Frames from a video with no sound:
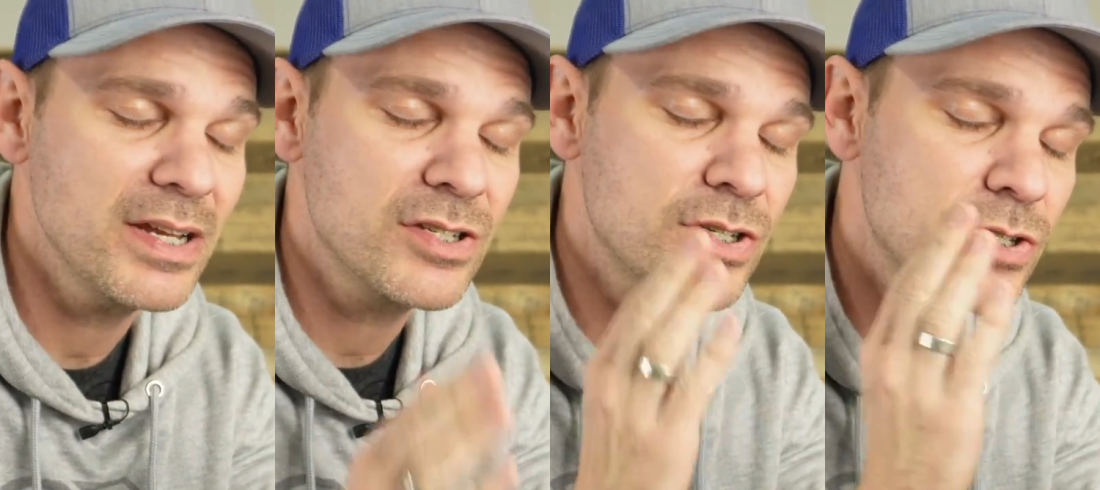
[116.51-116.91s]

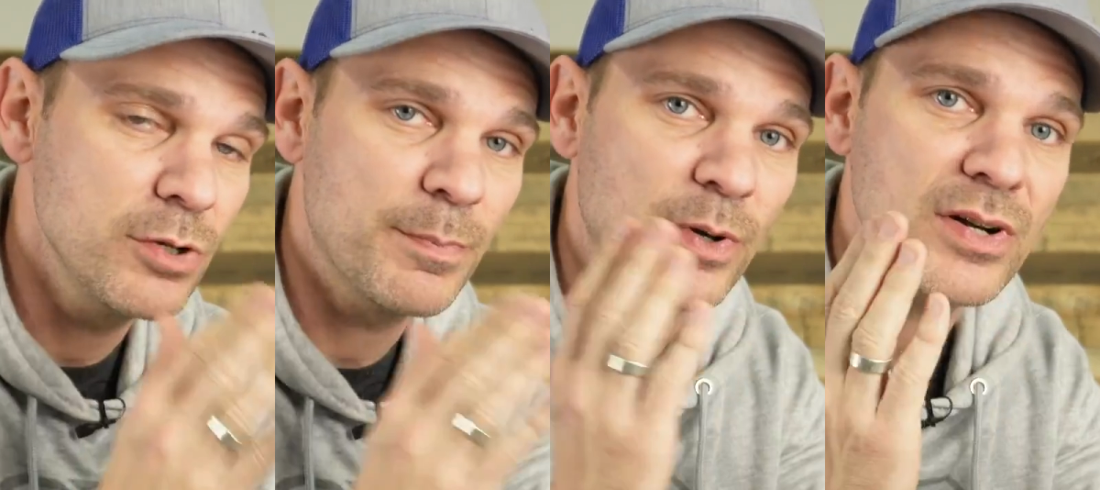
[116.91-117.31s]
It's
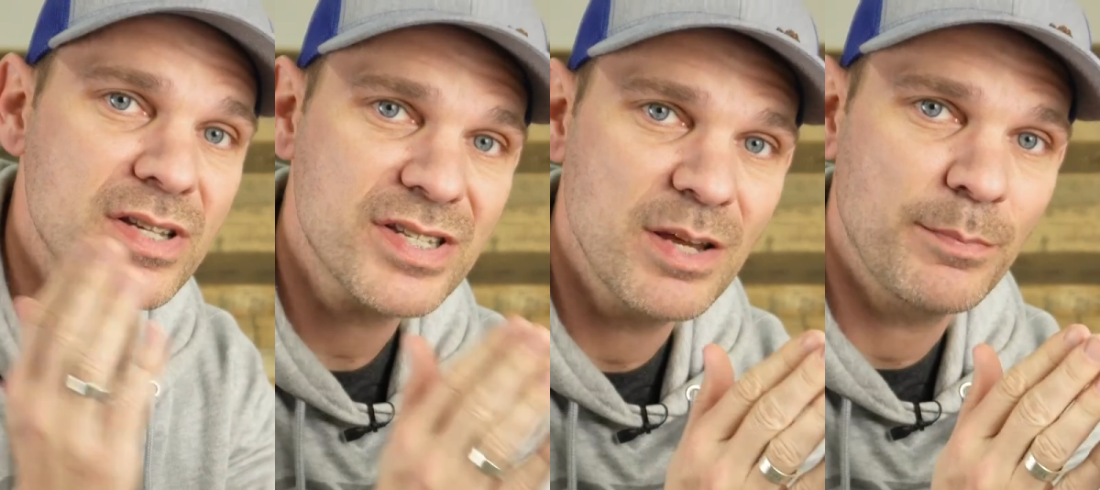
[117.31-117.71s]
super
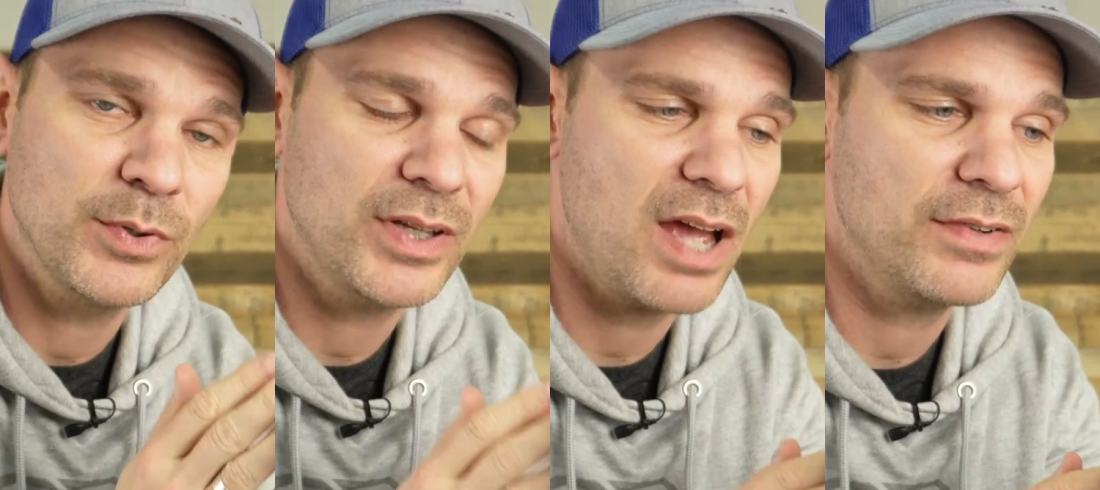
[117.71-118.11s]

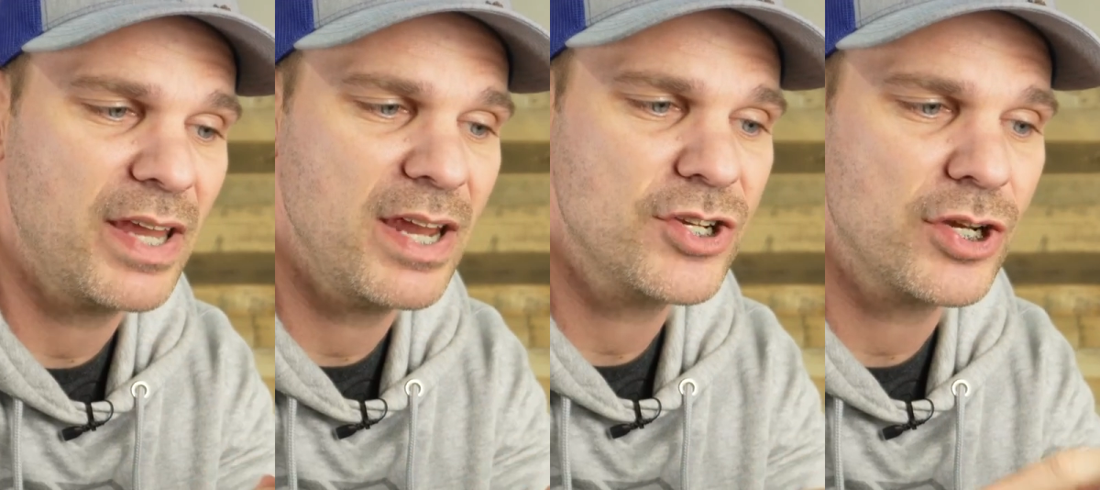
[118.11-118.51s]
simple
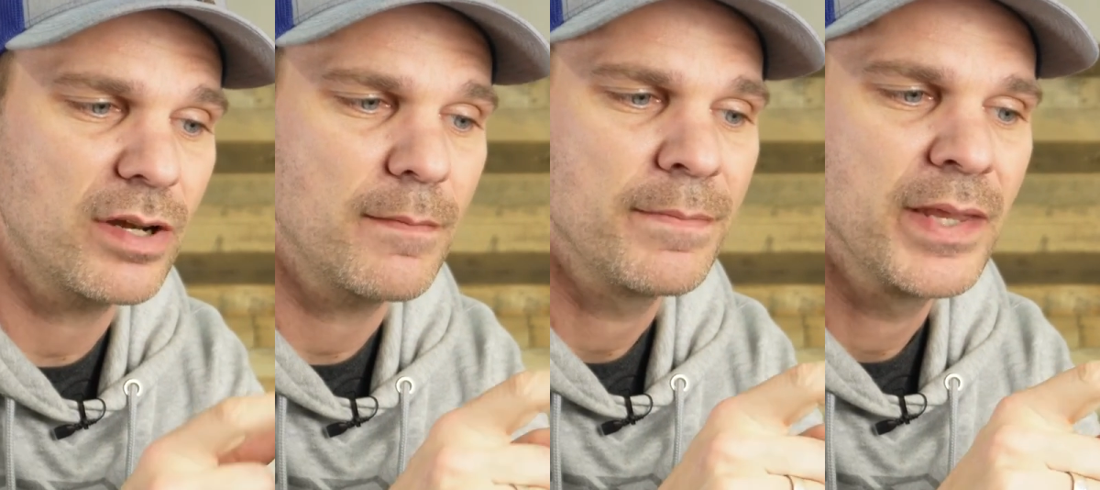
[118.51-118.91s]
navigation.